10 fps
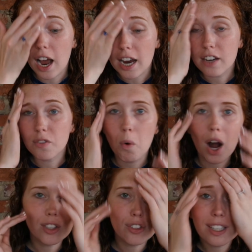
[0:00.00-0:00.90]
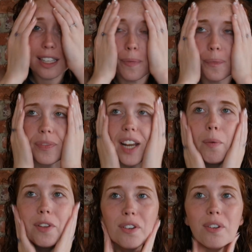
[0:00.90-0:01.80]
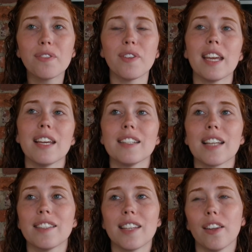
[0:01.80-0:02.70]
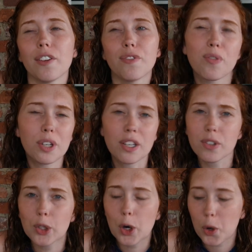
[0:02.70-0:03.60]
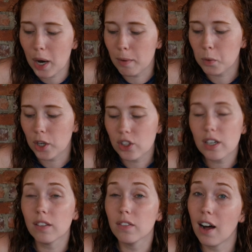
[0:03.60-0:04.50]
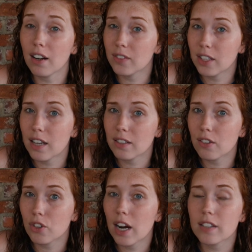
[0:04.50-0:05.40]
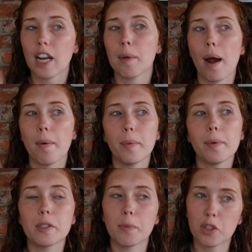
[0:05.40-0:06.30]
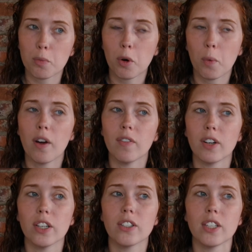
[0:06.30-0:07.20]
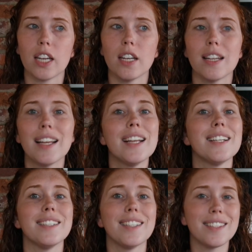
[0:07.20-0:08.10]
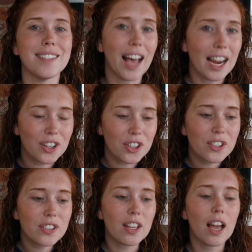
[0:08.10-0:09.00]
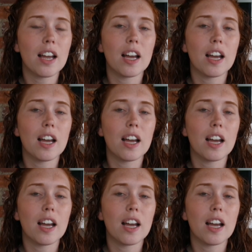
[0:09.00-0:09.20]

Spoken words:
I have watched, like, I went through a phase, I'd say like 4 years ago, where I was watching a lot of Say Yes to the Dress, and I probably was much more well-versed in designers